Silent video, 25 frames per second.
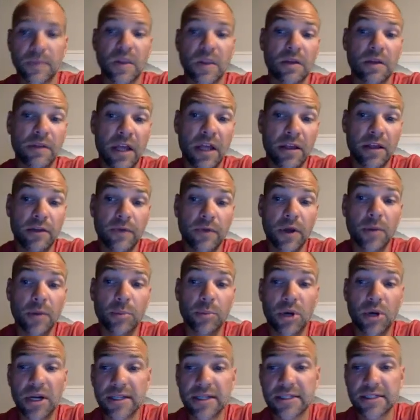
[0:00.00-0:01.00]
Now you've
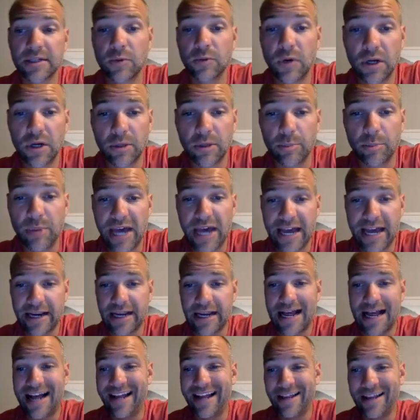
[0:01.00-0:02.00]
unpaused it, welcome back.
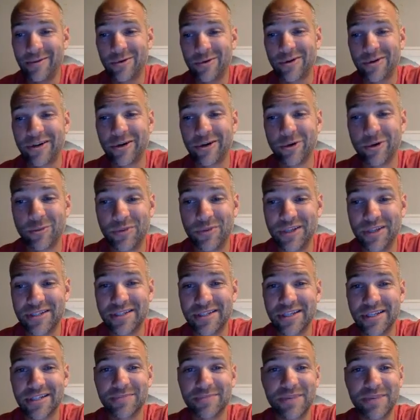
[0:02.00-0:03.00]
I'm going to group these
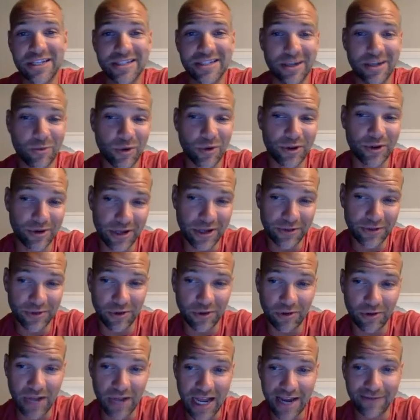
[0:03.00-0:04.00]
things based on whether or not they're
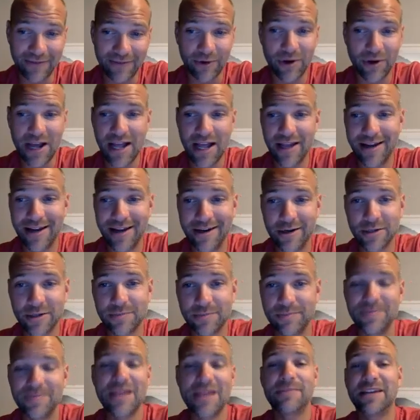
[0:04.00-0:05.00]
alive or not, and yours
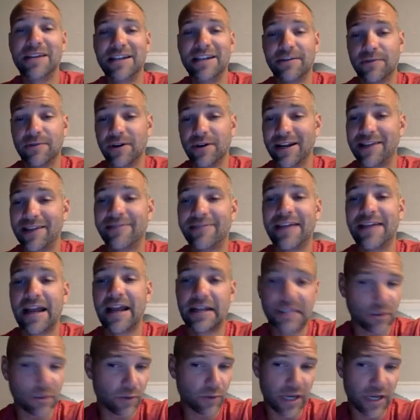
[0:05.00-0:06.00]
may be different, and that
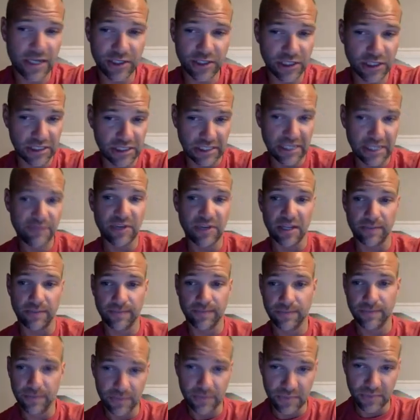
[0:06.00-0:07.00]
is okay, just leave it.
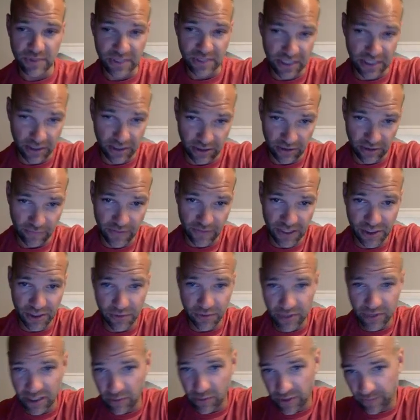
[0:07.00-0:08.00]
It's not going to affect you
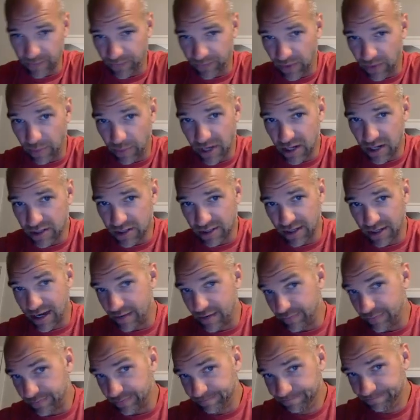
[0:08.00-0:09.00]
in any way. The bear is alive.
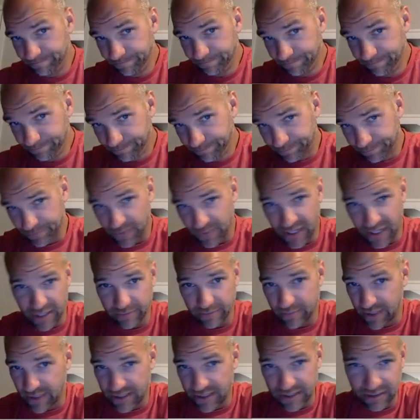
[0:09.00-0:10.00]
Like,
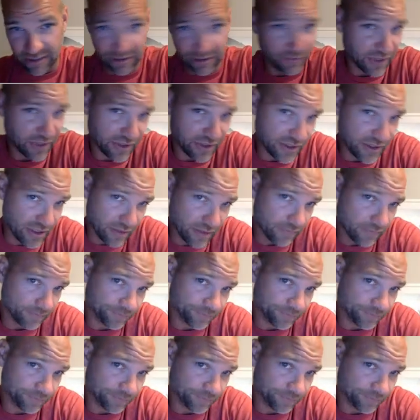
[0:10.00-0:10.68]
it's a living thing.